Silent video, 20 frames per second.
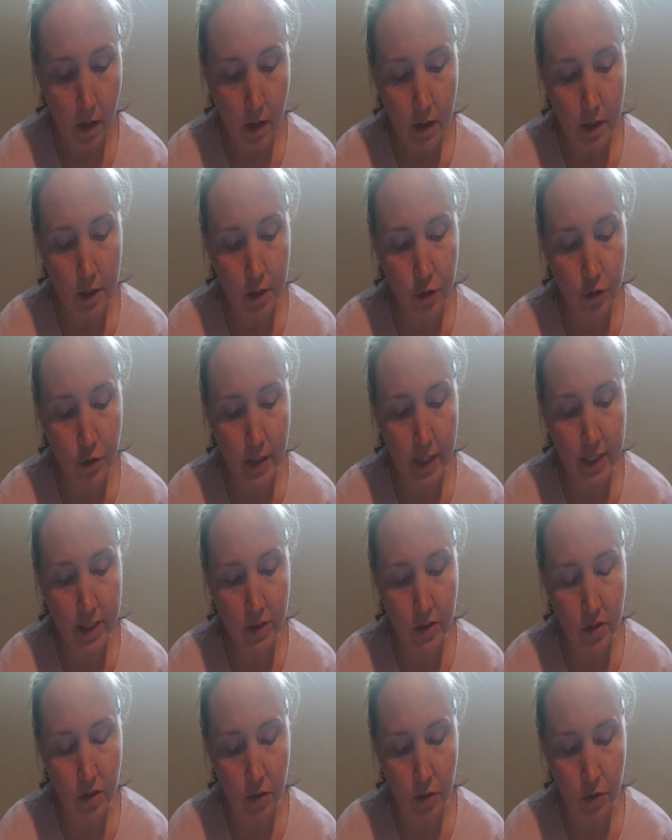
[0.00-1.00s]
The train
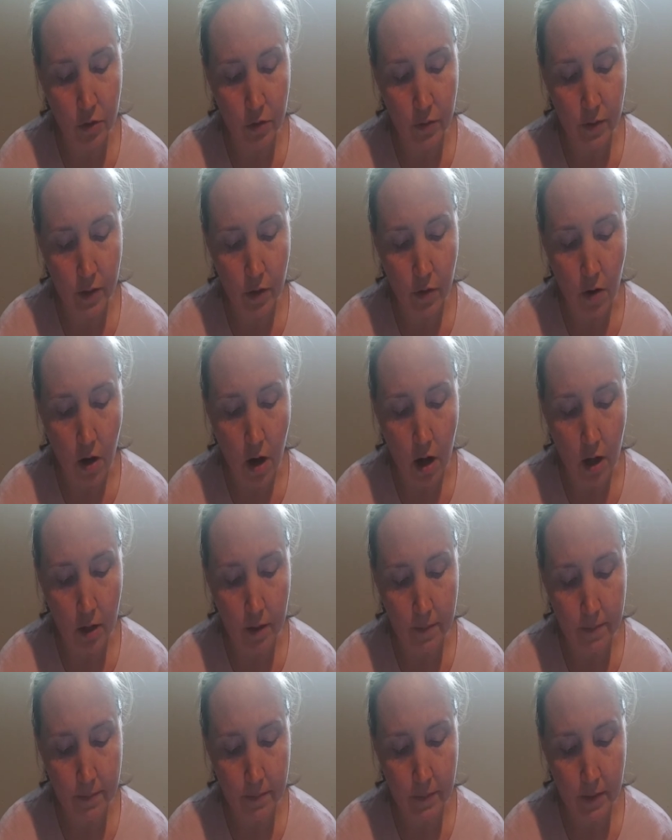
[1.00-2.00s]
slowed to a crawl.